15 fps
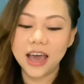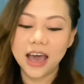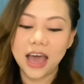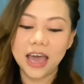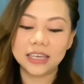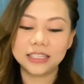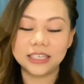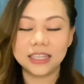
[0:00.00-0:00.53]

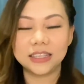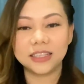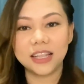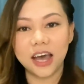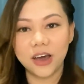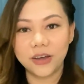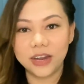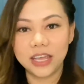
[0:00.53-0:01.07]
I sit
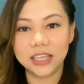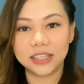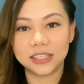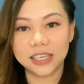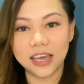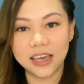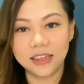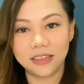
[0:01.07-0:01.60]
down
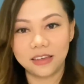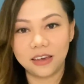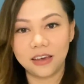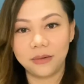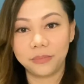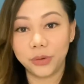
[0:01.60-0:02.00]
inside the